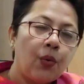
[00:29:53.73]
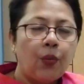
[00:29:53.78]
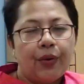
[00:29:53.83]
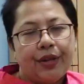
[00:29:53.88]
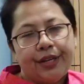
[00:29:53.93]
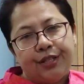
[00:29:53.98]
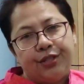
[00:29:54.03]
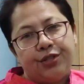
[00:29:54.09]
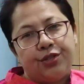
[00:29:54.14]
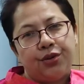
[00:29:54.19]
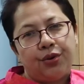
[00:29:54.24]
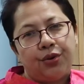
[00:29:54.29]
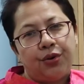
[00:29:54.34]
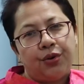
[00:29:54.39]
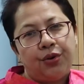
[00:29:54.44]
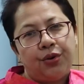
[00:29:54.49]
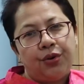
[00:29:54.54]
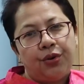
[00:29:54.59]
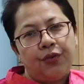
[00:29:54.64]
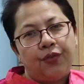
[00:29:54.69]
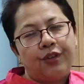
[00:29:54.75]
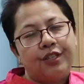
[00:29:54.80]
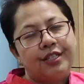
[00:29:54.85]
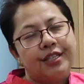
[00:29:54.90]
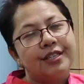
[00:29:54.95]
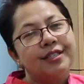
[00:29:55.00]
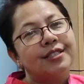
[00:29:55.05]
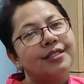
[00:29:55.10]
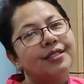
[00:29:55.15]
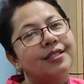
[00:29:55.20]
Window, which
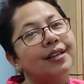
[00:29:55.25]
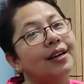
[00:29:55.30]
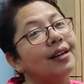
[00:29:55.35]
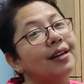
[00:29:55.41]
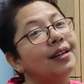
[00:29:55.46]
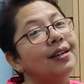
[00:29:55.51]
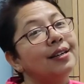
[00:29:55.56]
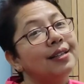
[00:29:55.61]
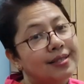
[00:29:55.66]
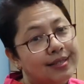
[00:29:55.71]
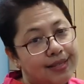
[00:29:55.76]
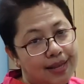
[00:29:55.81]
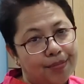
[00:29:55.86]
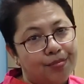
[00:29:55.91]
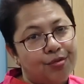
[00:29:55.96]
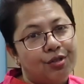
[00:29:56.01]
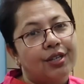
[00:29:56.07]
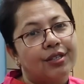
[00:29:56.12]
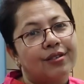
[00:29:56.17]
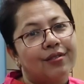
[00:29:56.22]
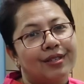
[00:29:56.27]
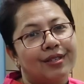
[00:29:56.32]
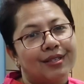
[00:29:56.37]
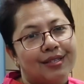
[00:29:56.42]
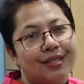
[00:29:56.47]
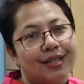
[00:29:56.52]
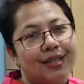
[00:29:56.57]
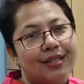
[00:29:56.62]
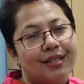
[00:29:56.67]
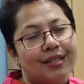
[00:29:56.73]
is the subject of the
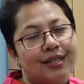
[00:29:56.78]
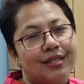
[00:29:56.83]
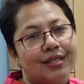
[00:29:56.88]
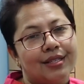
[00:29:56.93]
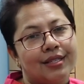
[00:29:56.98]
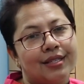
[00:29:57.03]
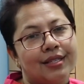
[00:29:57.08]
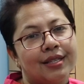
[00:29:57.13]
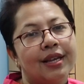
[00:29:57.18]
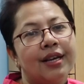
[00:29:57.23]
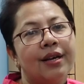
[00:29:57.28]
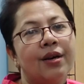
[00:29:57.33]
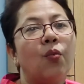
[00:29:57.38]
sentence.